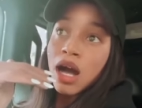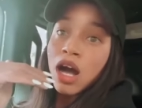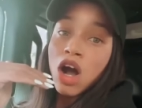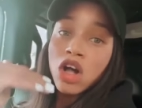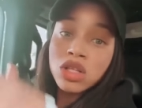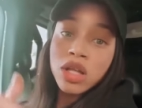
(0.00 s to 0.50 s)

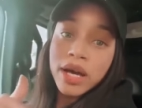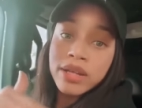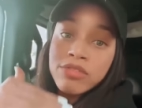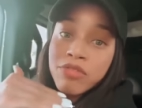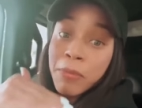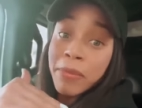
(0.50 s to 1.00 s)
a lot
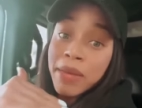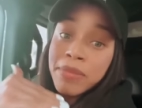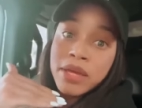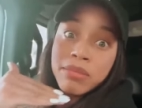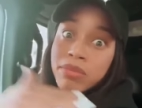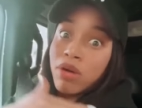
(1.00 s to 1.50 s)
of
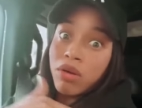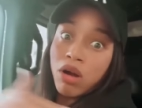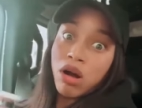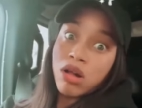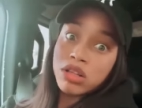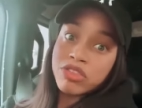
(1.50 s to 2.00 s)
maybe
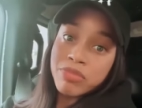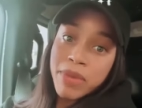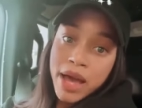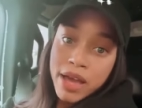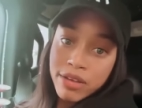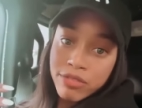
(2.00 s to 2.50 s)
all of
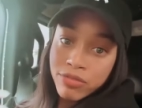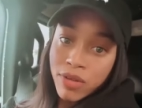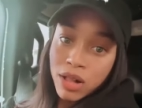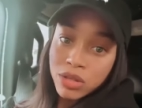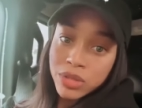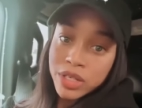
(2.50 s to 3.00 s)
my
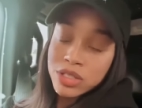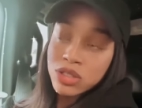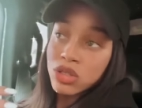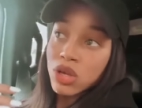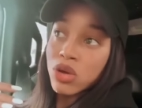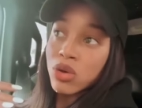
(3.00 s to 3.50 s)

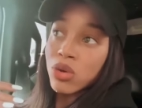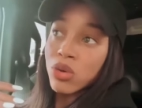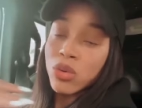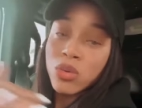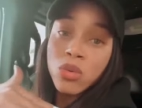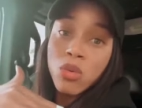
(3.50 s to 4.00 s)
followers
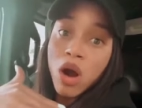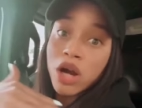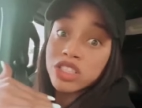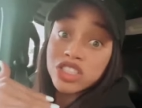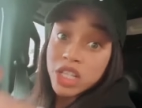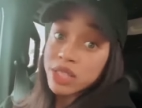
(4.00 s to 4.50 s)
who are
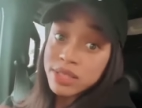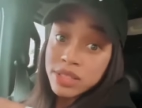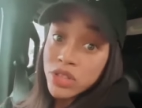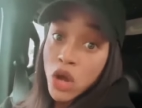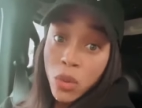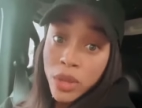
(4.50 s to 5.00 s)
just
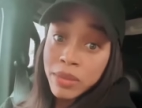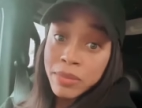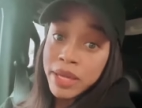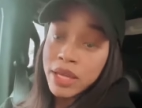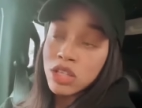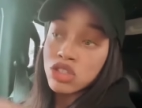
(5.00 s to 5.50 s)
knowing
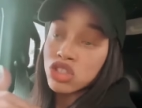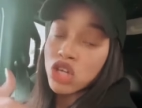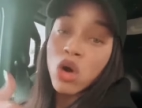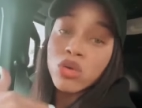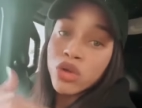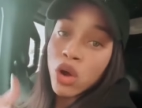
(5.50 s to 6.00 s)
me
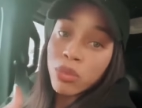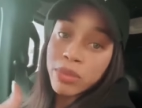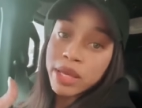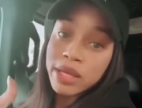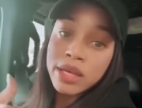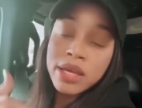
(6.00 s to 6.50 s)
don't know
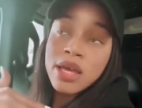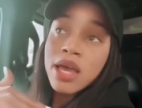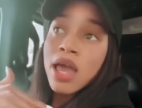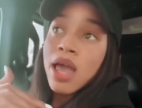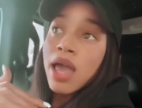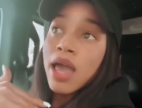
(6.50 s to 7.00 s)
me
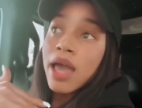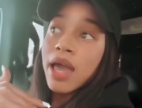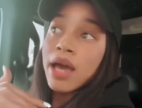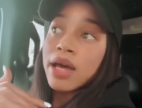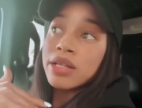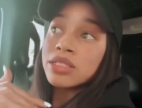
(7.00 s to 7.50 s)

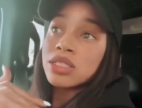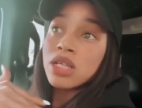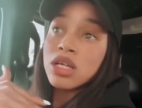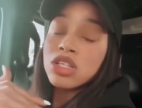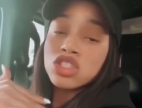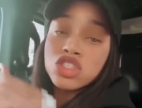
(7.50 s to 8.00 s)
and
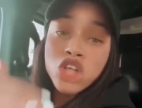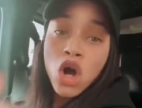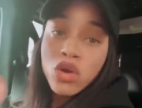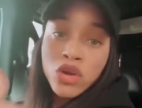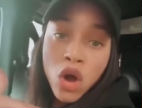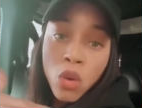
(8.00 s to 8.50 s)

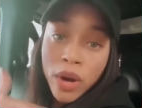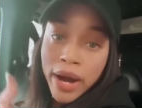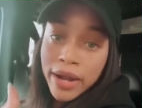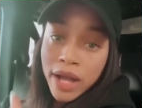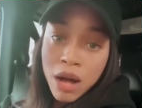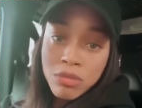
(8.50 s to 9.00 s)
don't know where
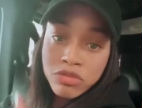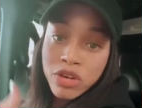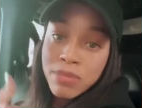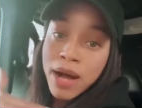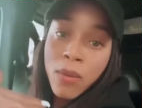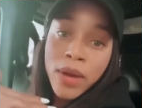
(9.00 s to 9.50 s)
i come
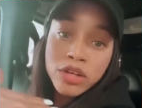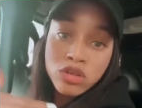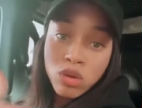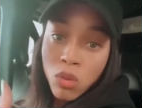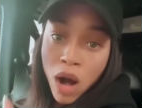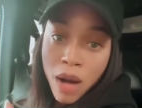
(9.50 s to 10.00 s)
from how i
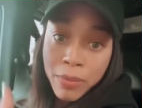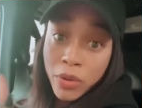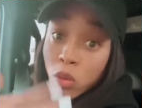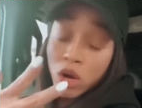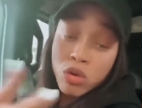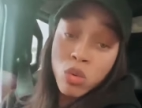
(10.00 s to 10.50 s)
grow up
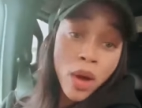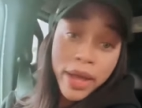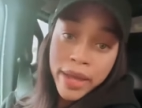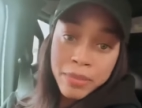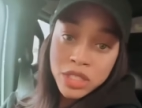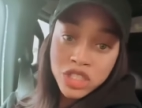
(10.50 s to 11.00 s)
or who i
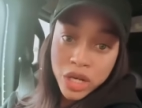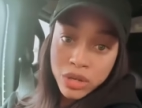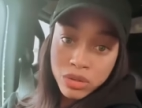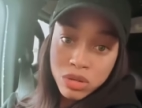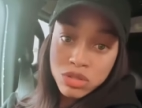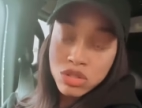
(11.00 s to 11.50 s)
am in
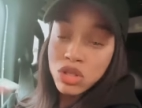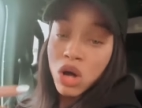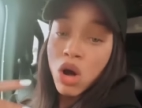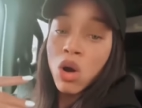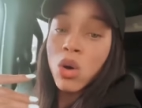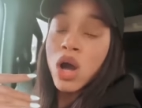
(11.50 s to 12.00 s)
general
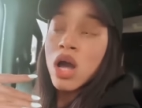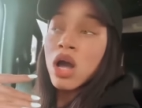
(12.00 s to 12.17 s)
so